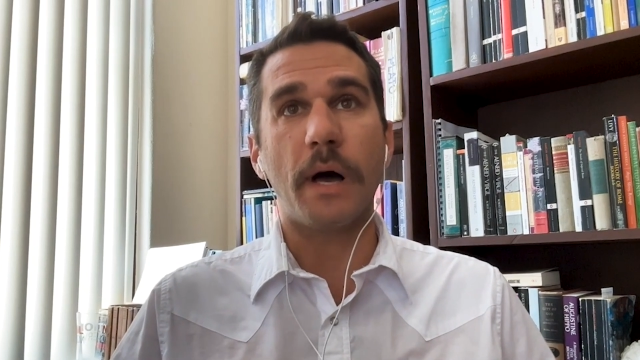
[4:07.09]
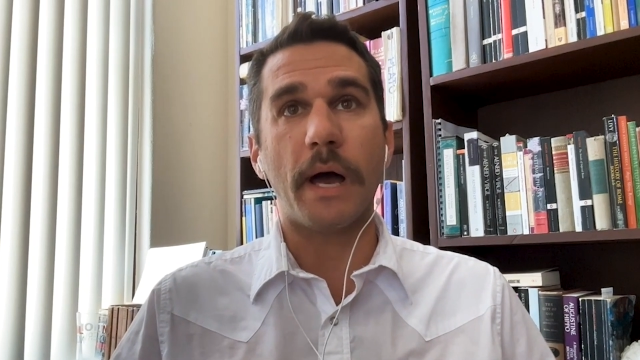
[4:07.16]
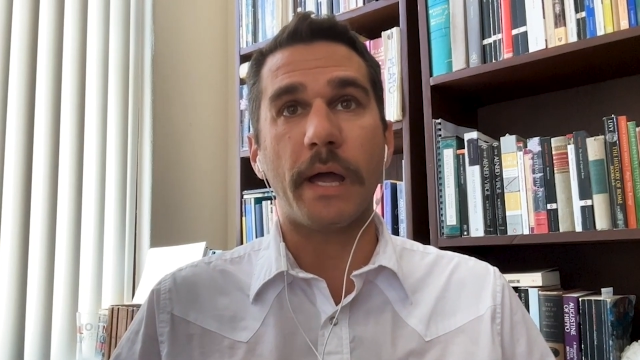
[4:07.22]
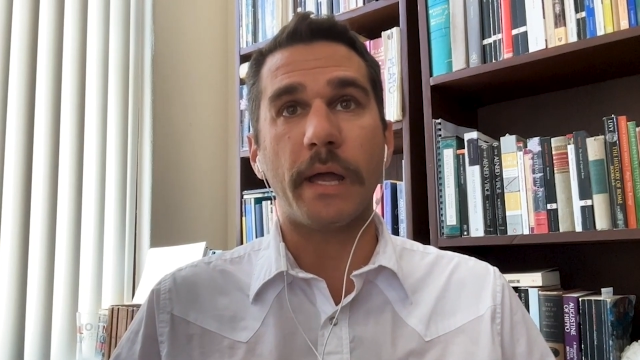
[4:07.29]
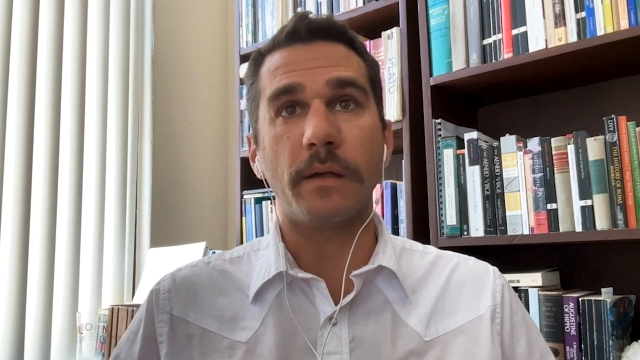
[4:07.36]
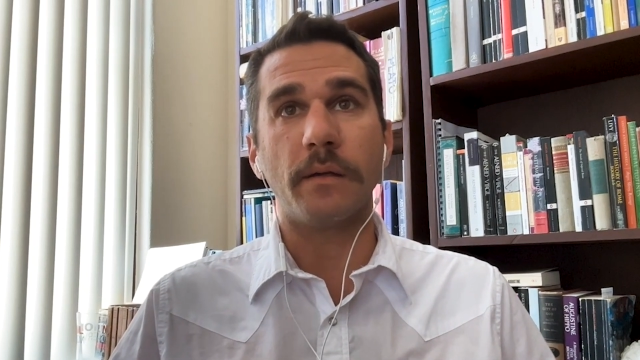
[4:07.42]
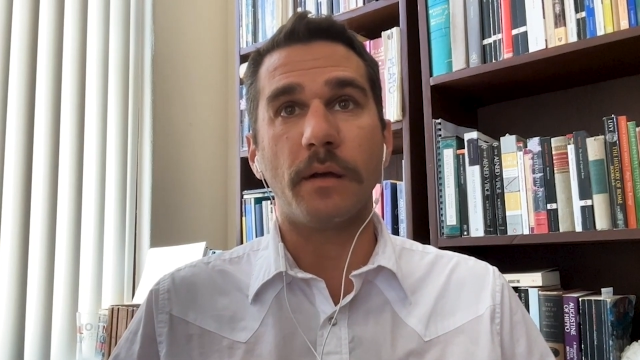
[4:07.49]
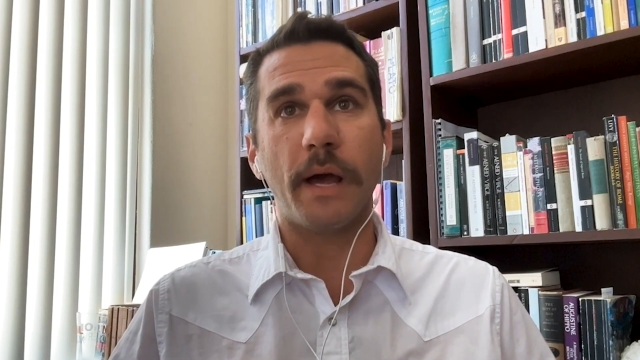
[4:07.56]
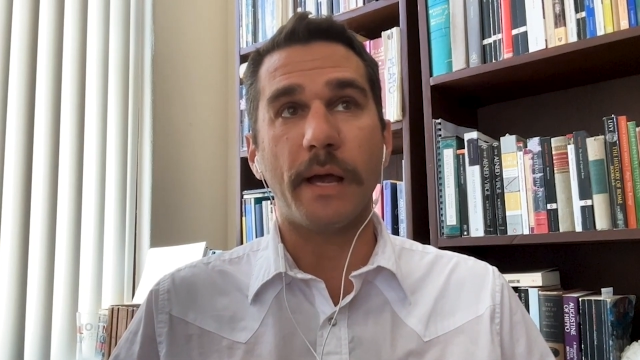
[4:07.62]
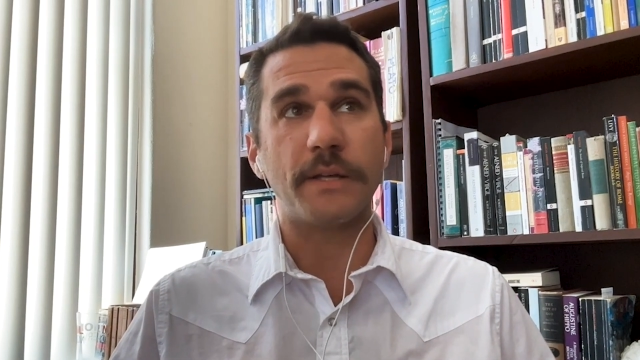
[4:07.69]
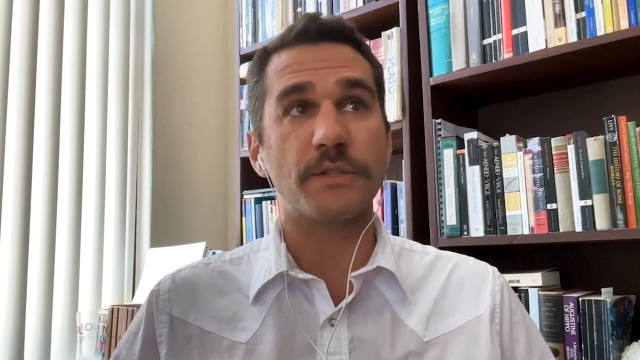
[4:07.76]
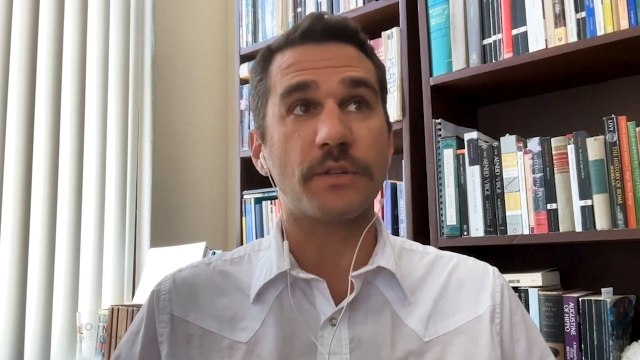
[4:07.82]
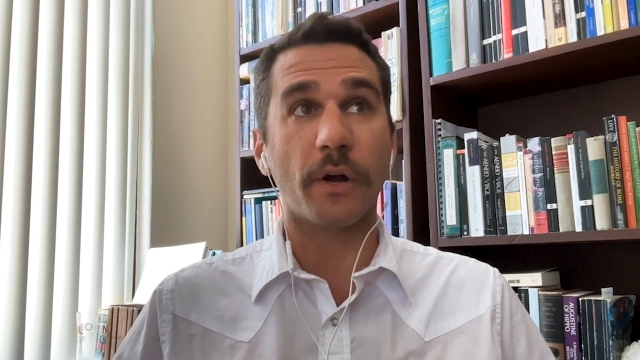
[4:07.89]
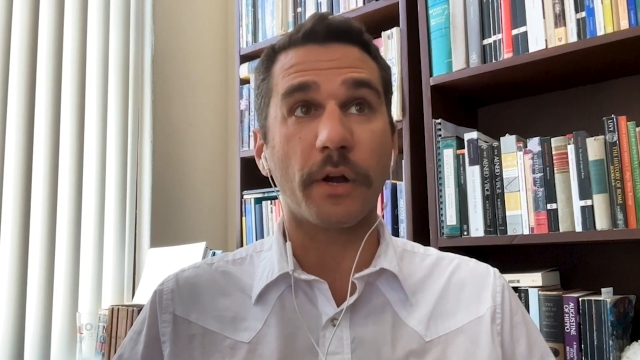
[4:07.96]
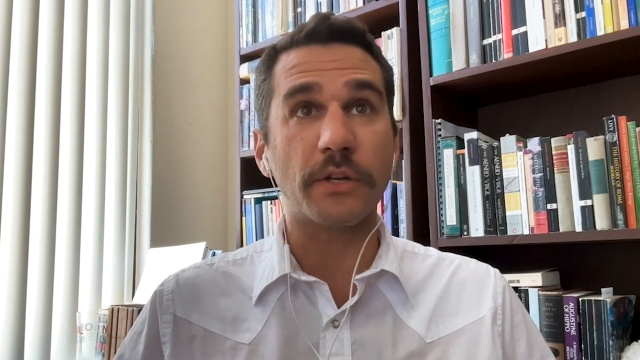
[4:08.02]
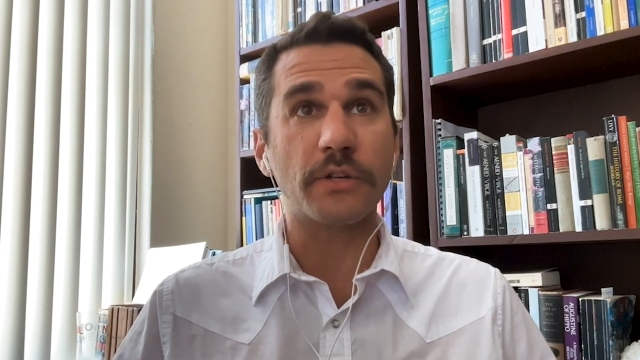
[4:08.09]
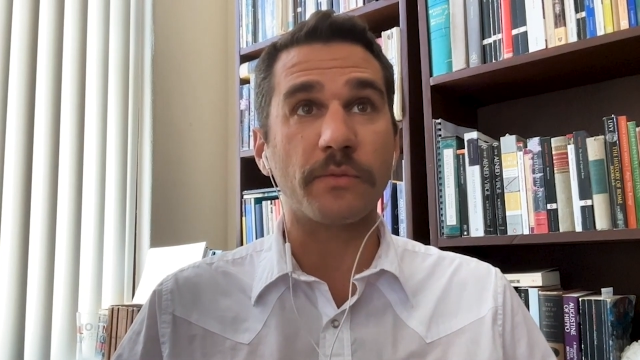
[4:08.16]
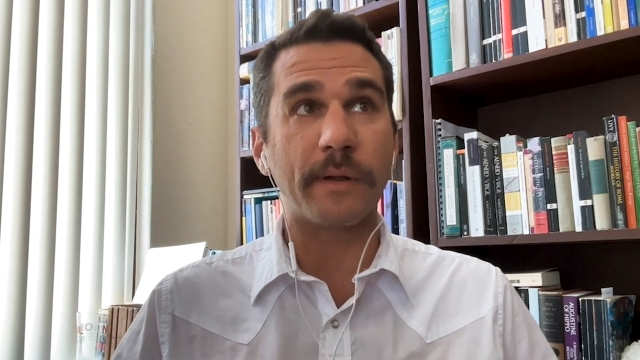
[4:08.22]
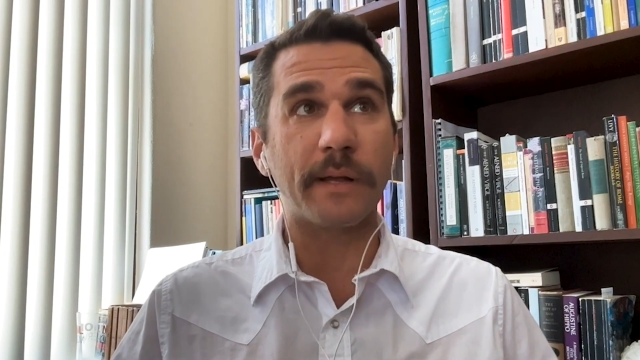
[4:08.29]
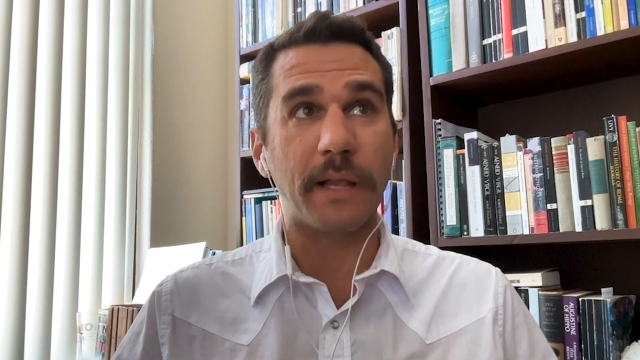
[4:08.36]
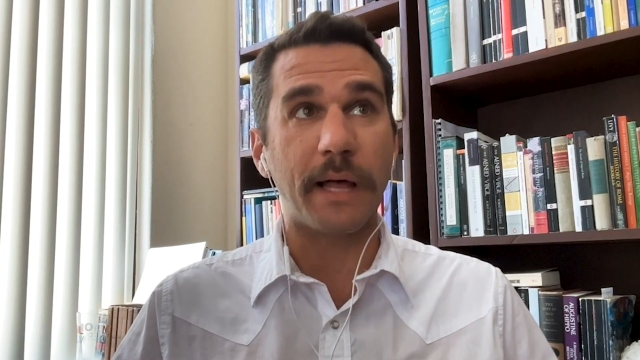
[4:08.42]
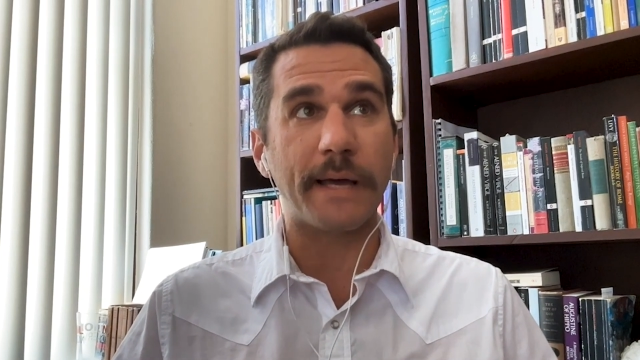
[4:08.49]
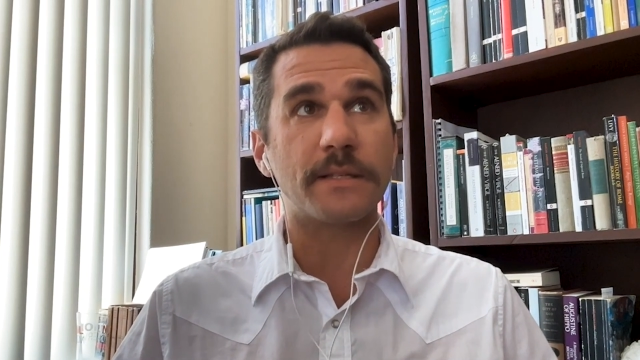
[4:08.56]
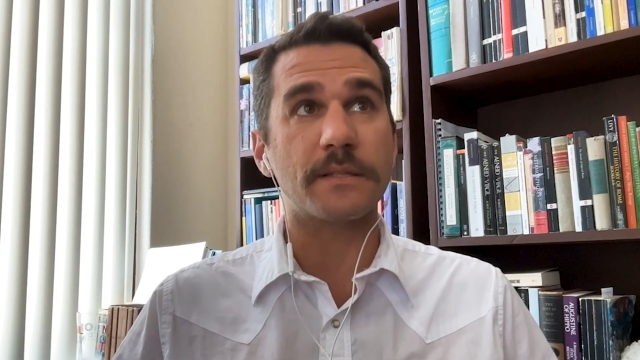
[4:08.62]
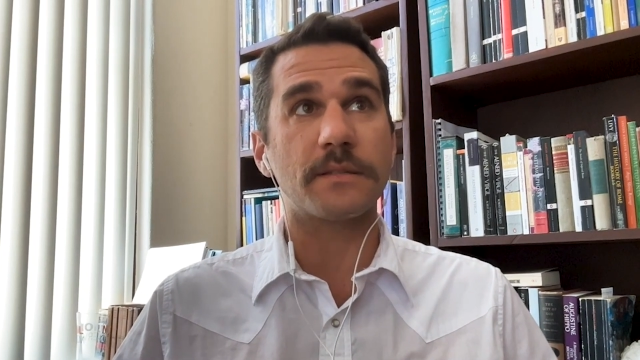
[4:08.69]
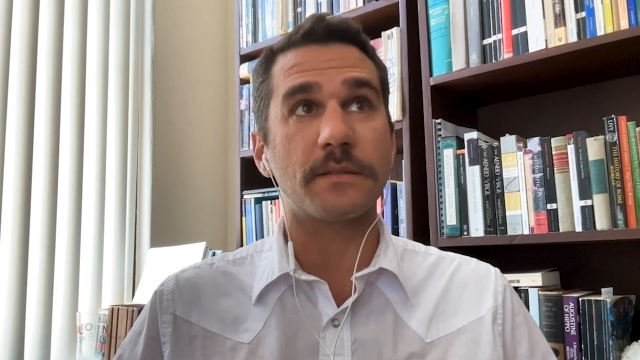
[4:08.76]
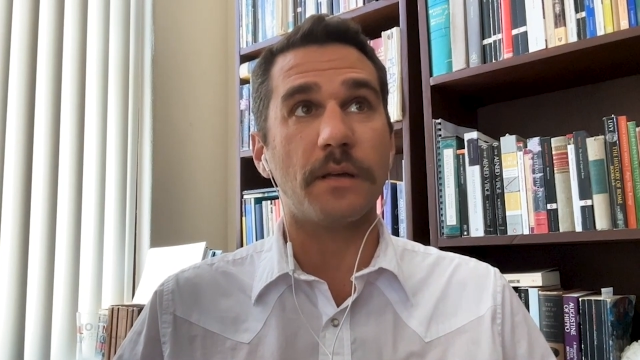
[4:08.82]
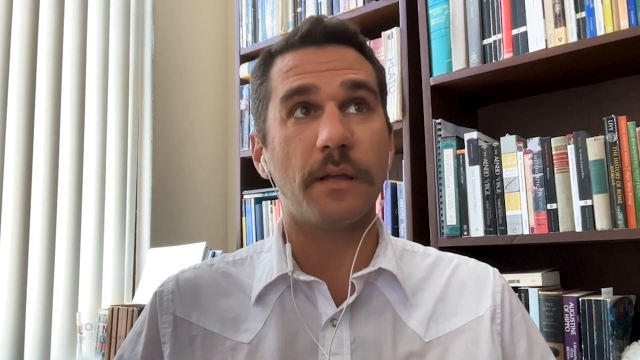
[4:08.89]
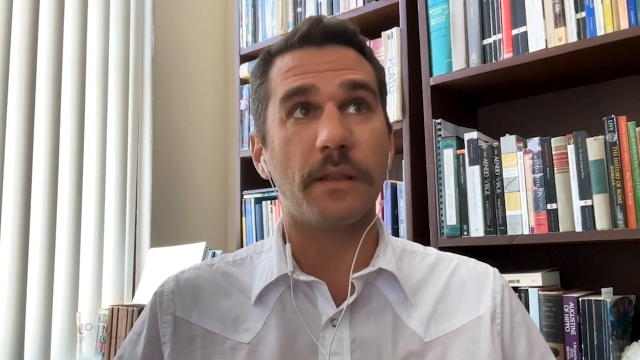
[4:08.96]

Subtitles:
I started to realize